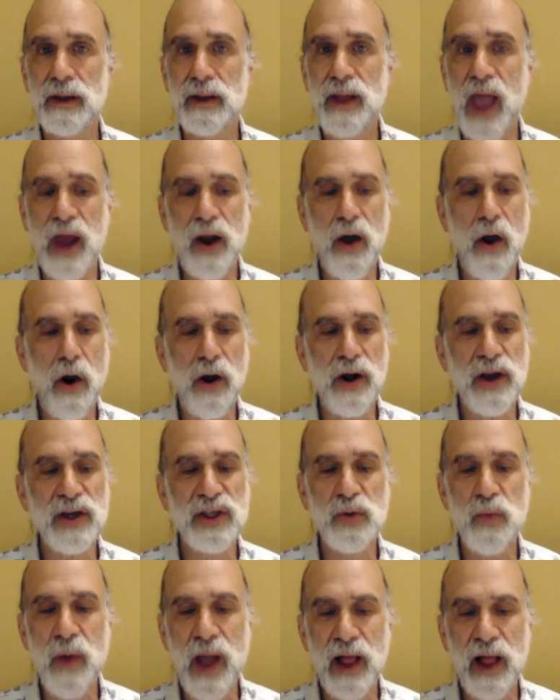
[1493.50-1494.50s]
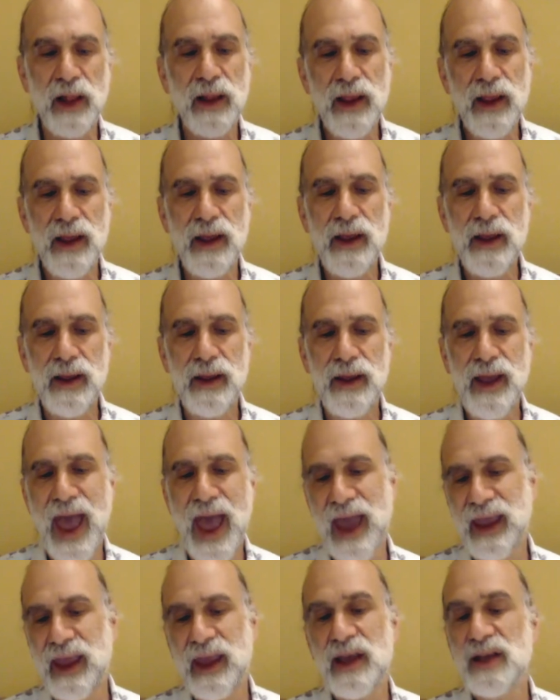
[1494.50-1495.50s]
and harnessed well,
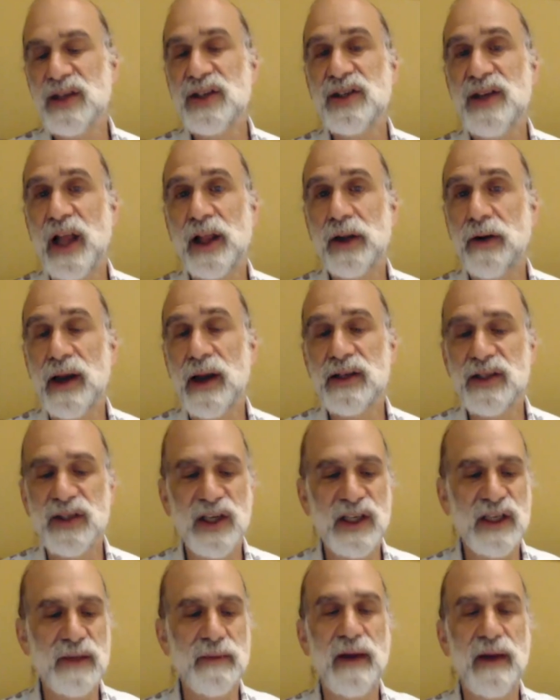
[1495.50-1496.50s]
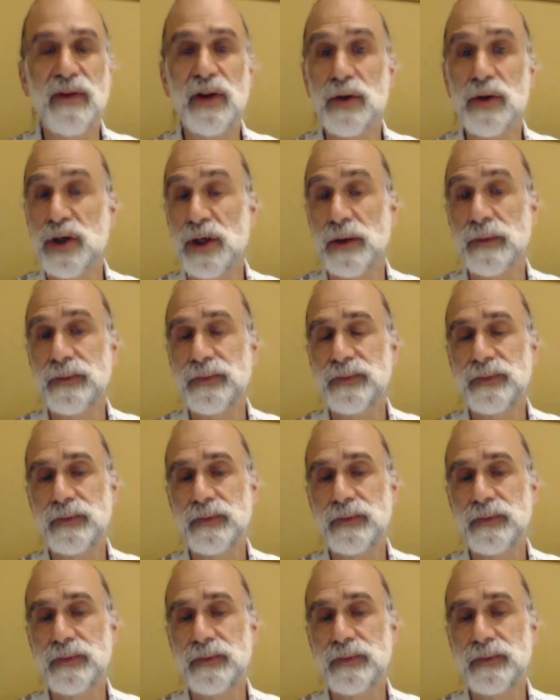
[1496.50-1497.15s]
hacking accelerates system evolution.